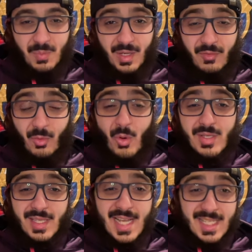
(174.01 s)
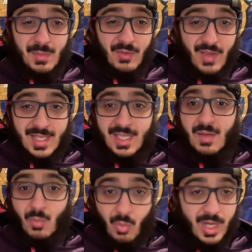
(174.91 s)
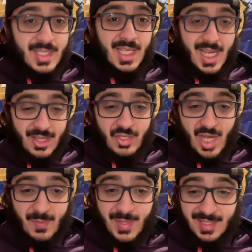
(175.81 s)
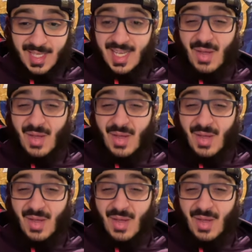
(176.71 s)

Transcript: But of course, the last time we faced them was in the Champions League.